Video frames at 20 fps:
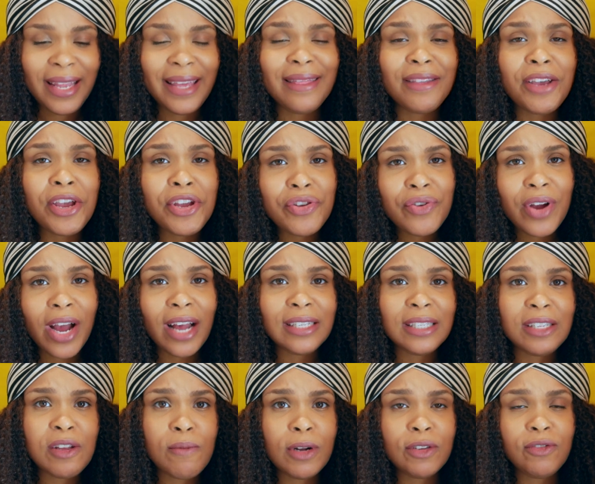thank you
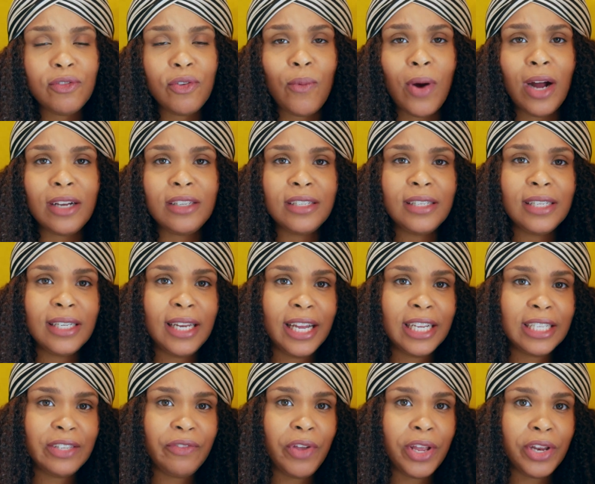guys so much for watching
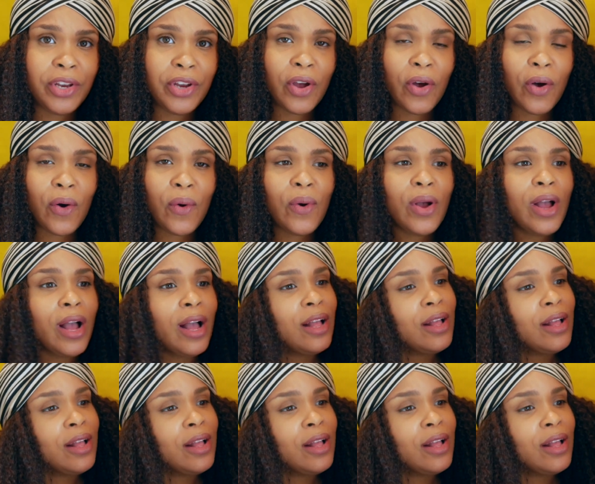today's video.